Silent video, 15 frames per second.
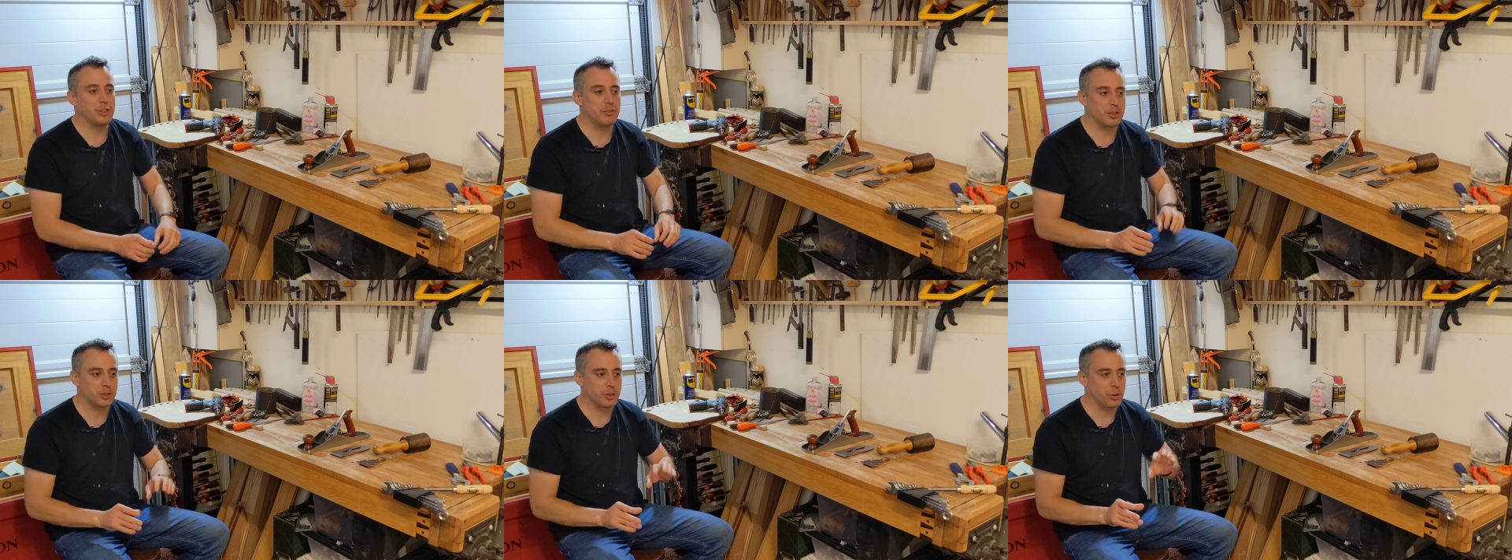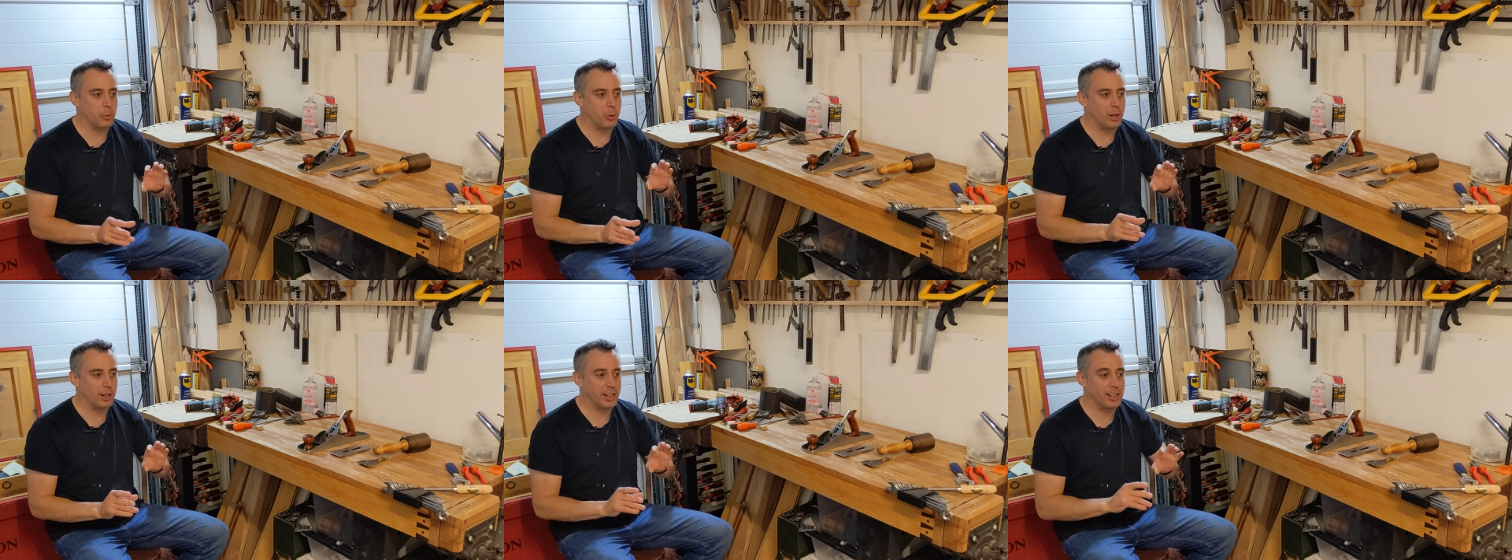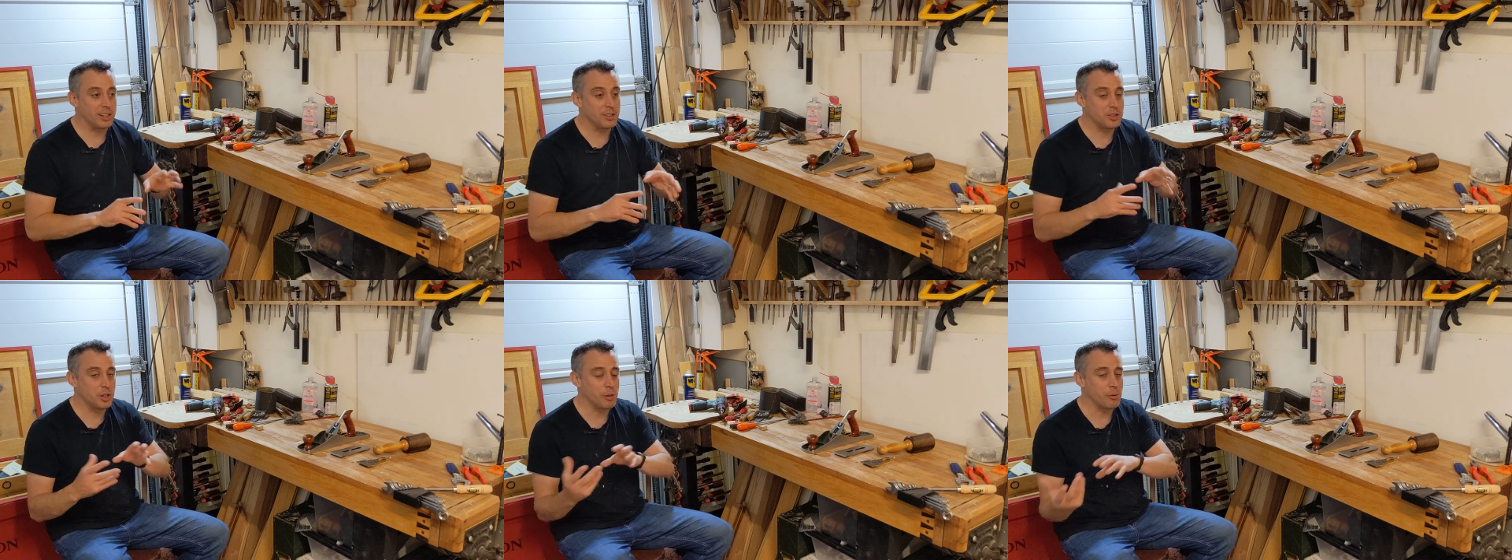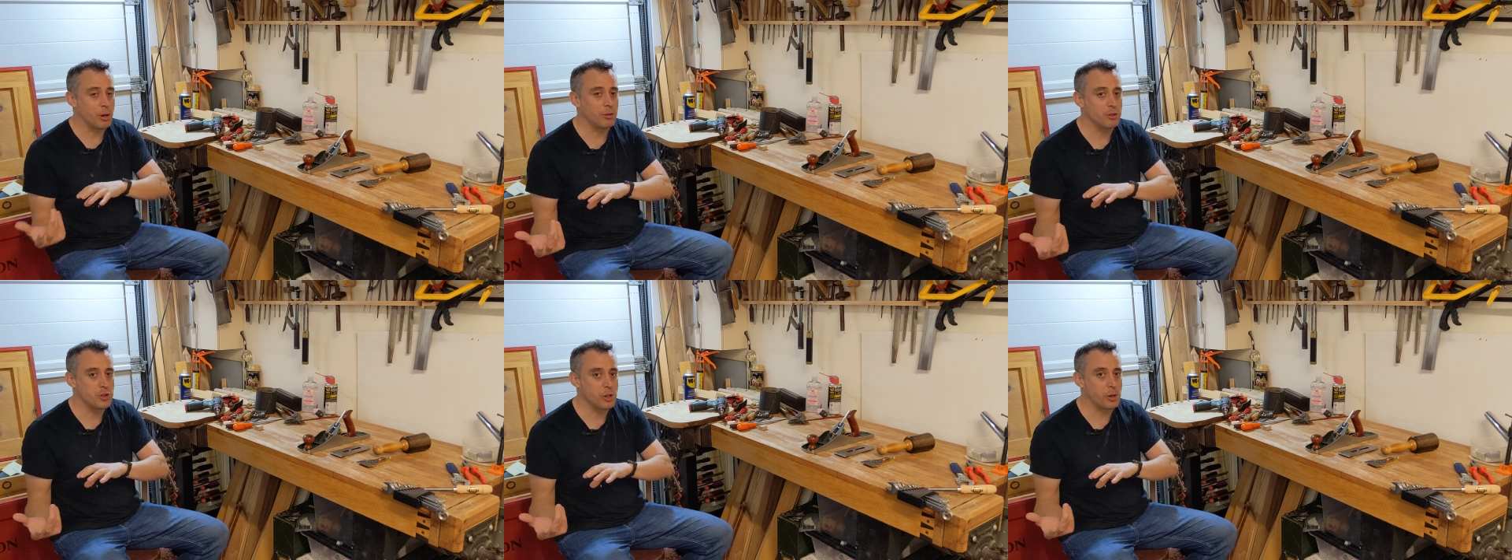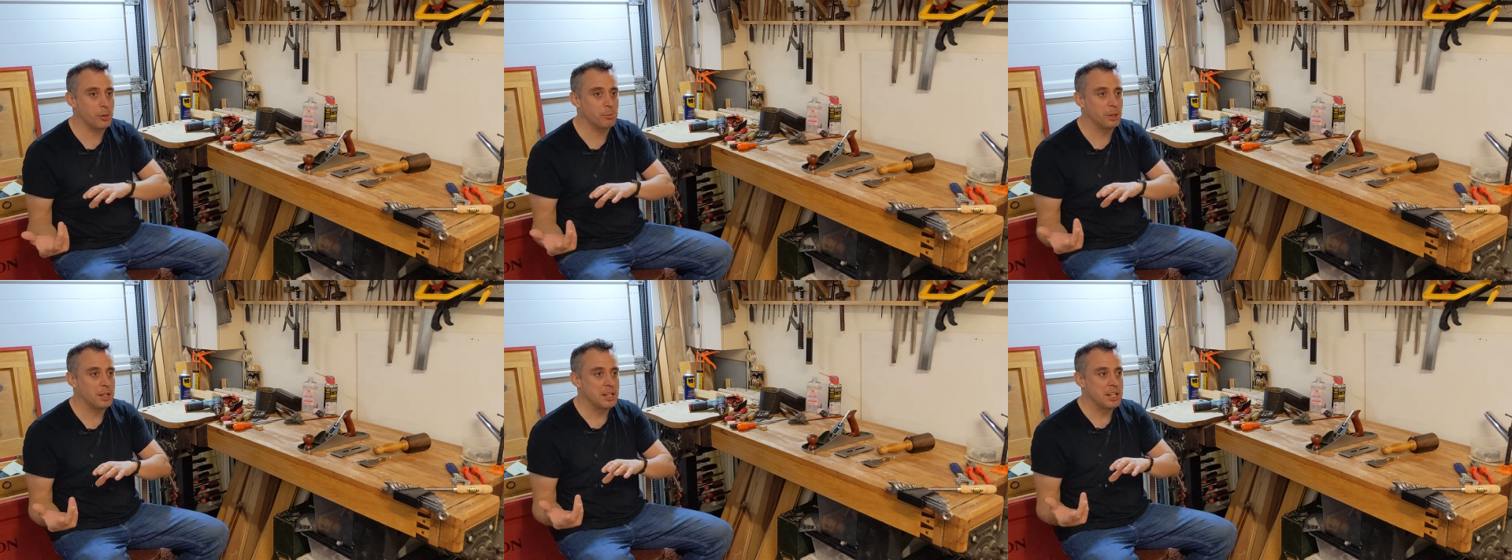You've just got to work it into your own
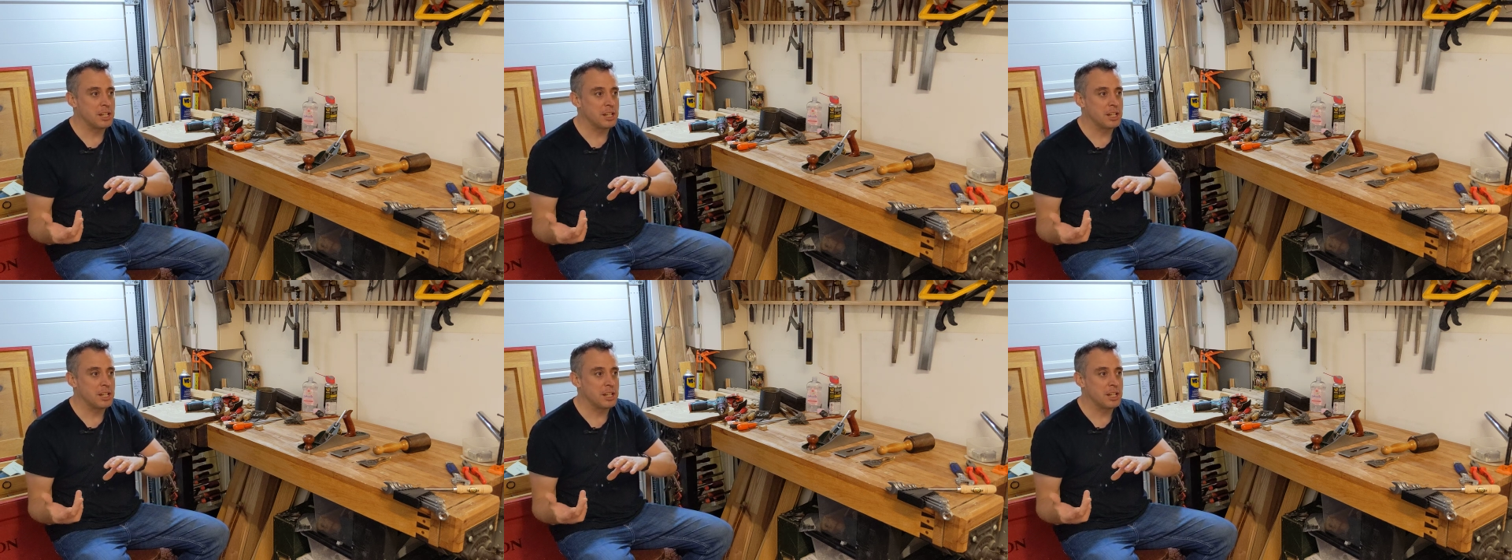job.